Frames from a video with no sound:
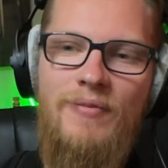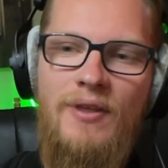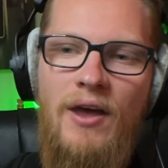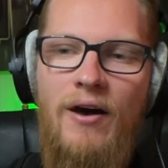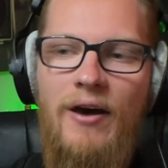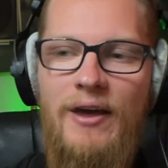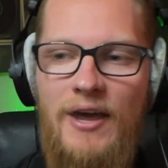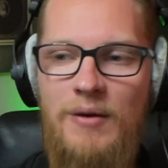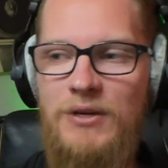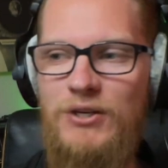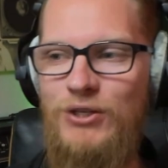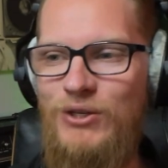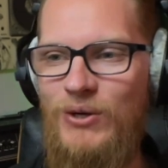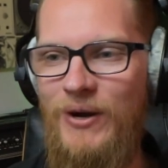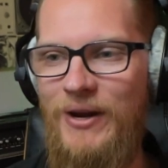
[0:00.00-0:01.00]
I am
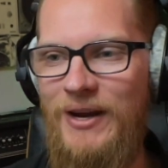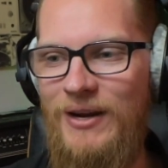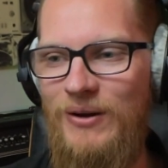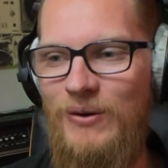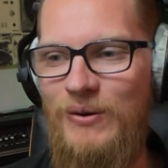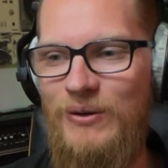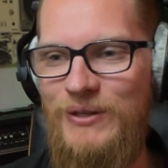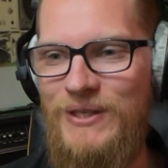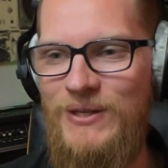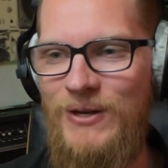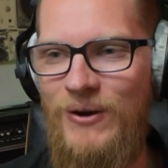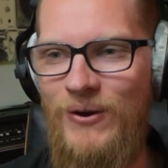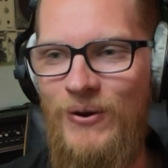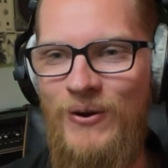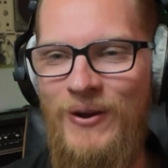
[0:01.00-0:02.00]
enjoying
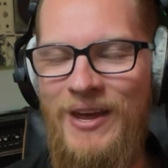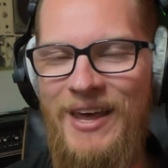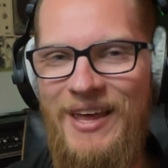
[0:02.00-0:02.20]
also